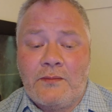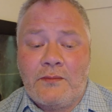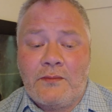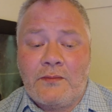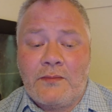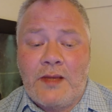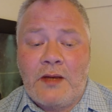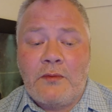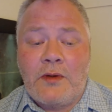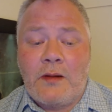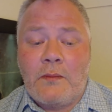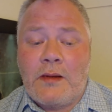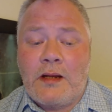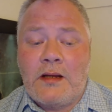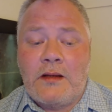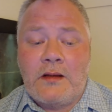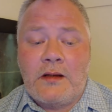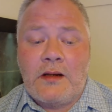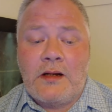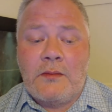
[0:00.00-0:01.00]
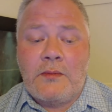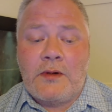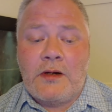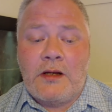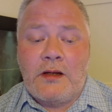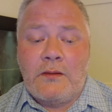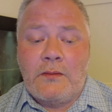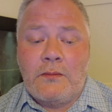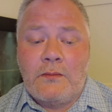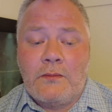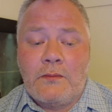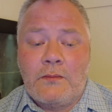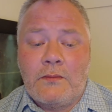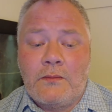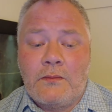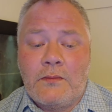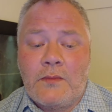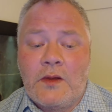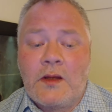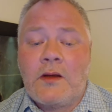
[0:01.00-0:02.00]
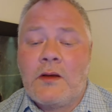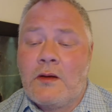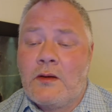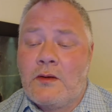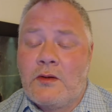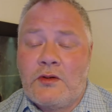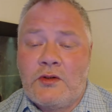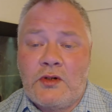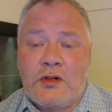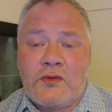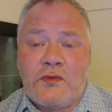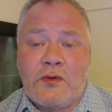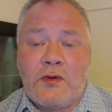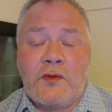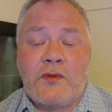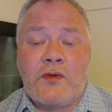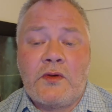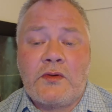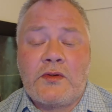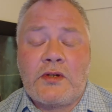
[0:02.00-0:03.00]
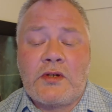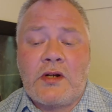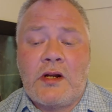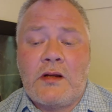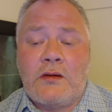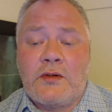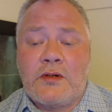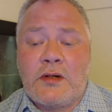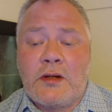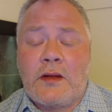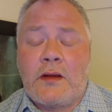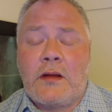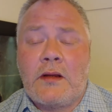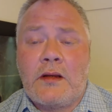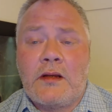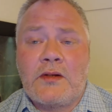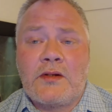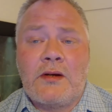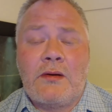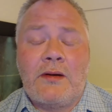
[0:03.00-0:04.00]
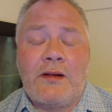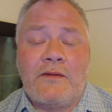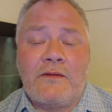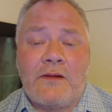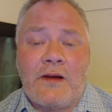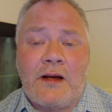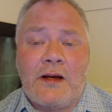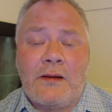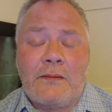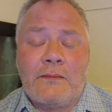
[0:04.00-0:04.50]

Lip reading: I'm going to play the clip now. Just for full disclosure, I think it's only fair.